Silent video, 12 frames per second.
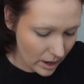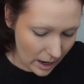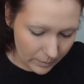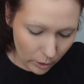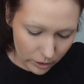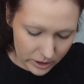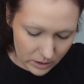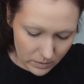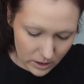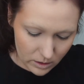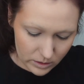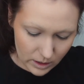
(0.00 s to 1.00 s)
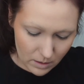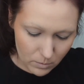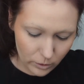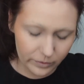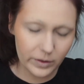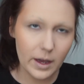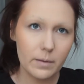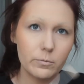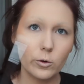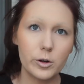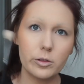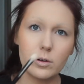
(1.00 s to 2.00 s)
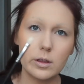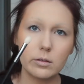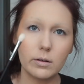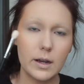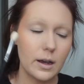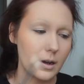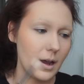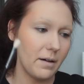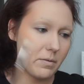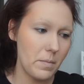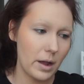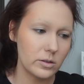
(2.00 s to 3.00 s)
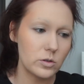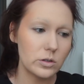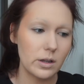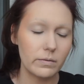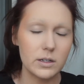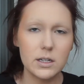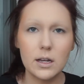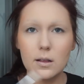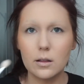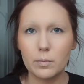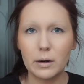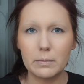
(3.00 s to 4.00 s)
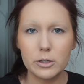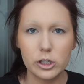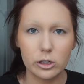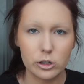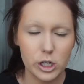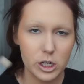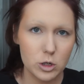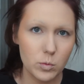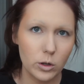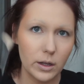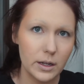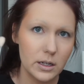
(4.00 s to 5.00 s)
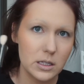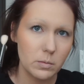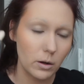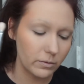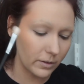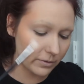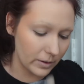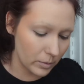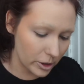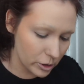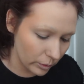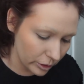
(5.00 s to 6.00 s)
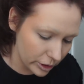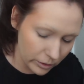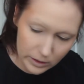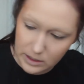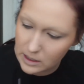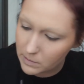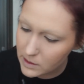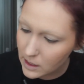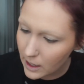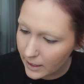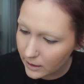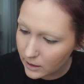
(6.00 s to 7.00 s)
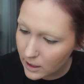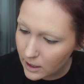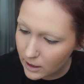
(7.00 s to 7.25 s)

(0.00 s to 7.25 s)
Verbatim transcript: I'm going to be using a Morphe M433. I have a MAC 217. They're pretty much interchangeable. Any small fluffy brush will do, it seems like.